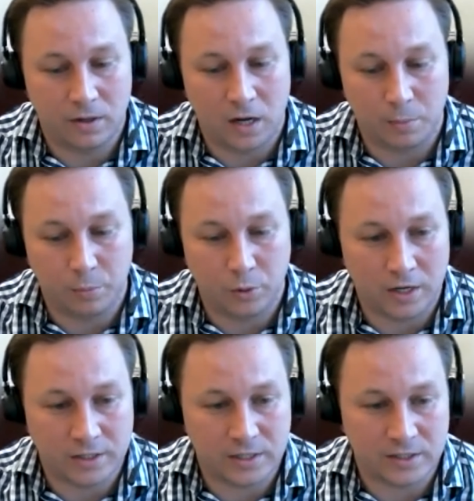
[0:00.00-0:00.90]
uh,
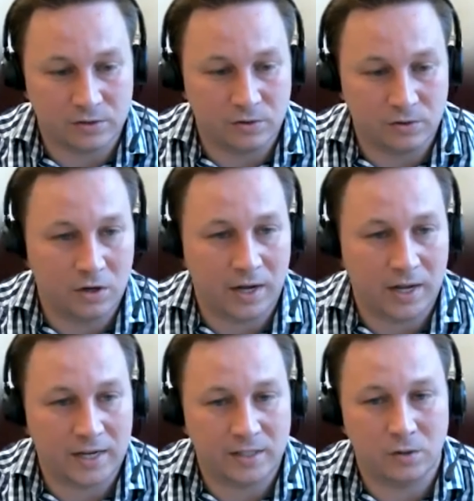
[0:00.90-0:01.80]
process look
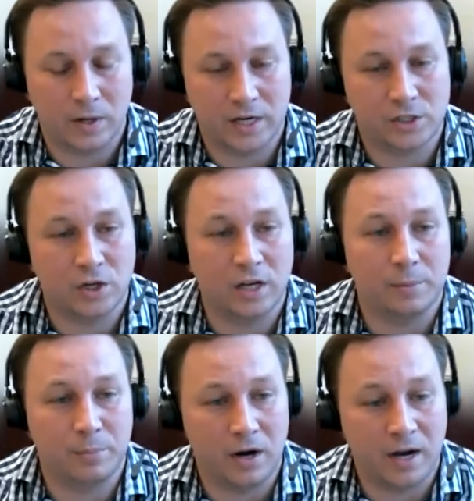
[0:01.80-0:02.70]
like to actually
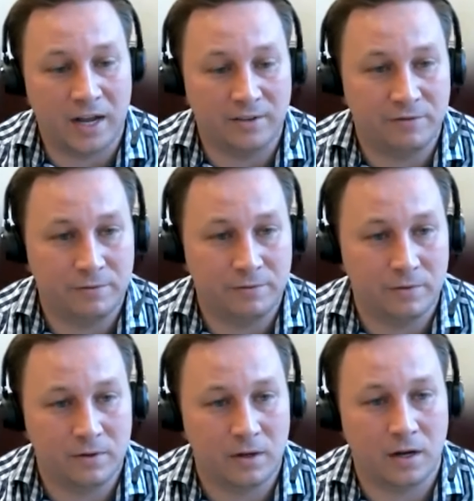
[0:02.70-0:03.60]
apply
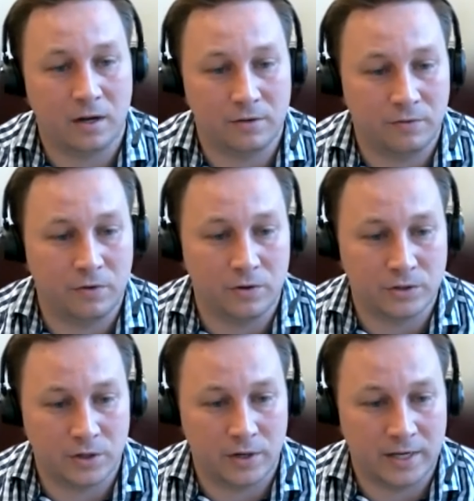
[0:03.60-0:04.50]
uh, for
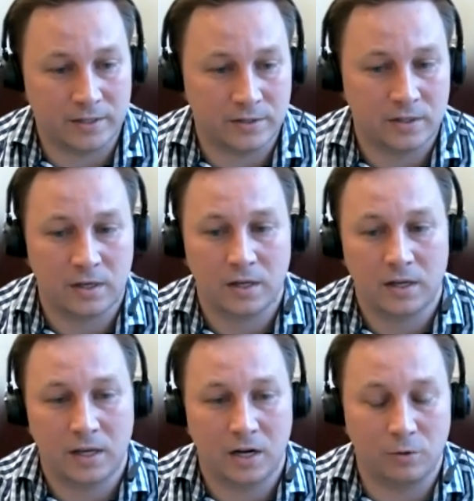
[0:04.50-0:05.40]
those grants.
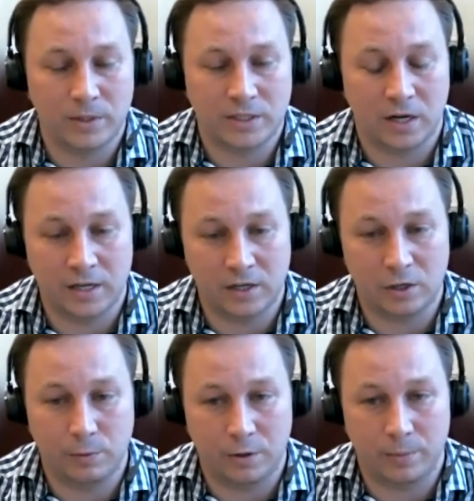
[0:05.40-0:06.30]
And I'll be talking a
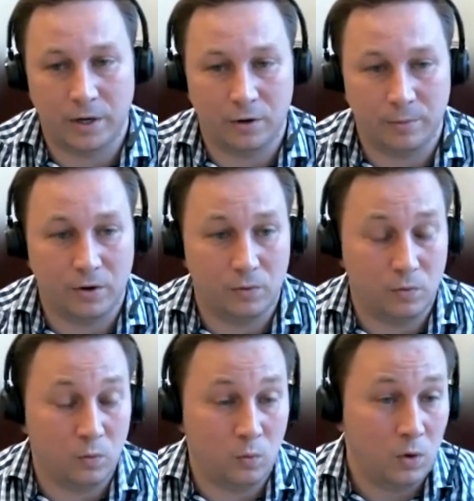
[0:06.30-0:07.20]
little bit about, about
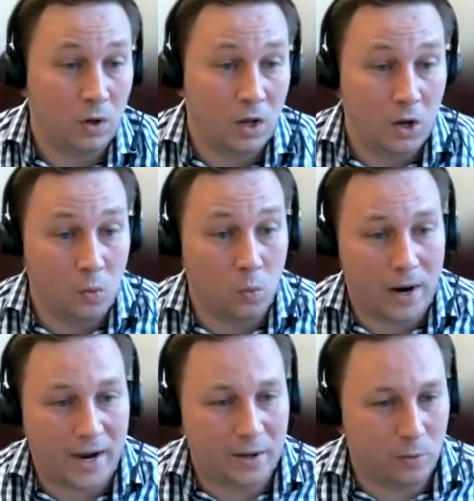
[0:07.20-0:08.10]

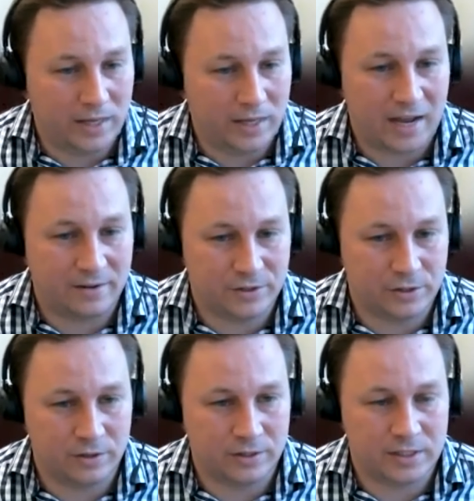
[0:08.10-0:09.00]
why we have
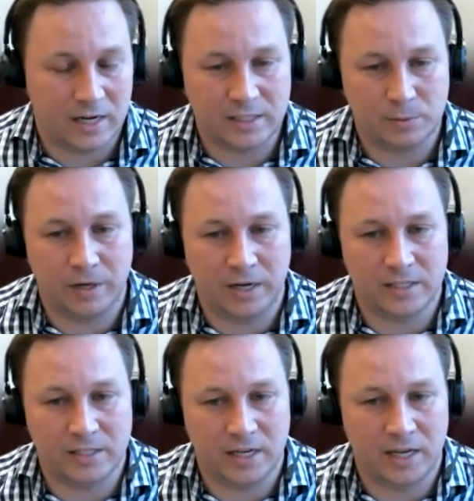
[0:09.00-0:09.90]
certain size
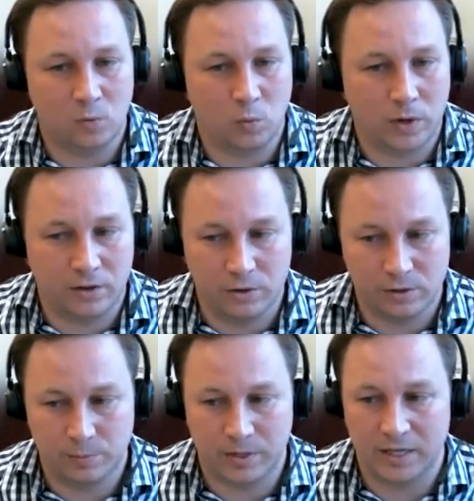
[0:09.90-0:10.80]
plants and where
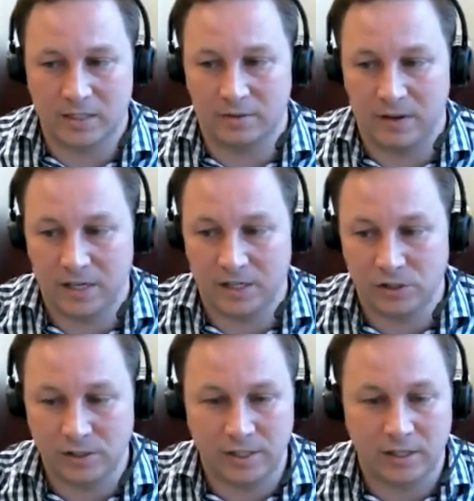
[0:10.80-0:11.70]
those plants have
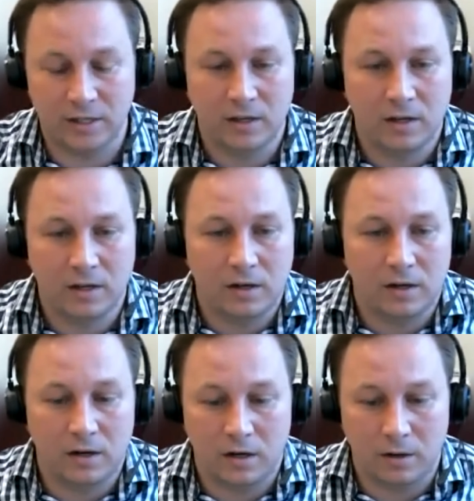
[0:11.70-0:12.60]
actually
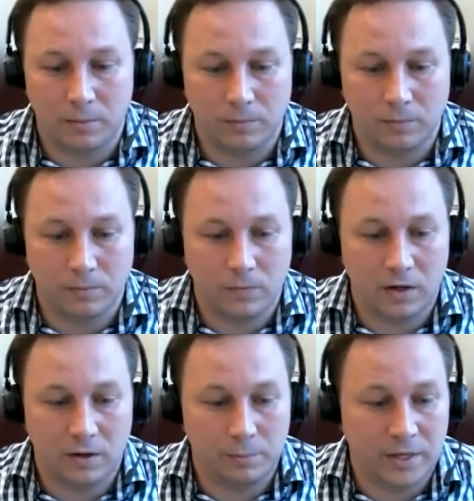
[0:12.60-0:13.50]
um,
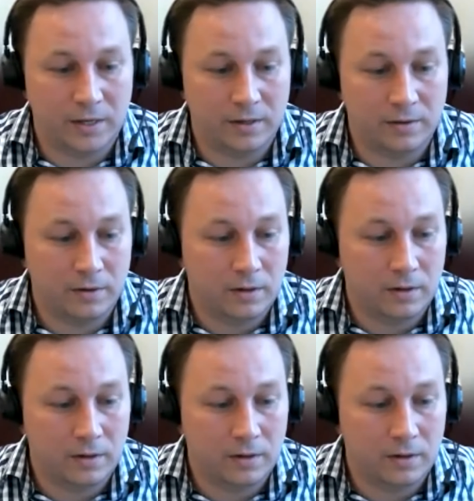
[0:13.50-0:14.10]
been.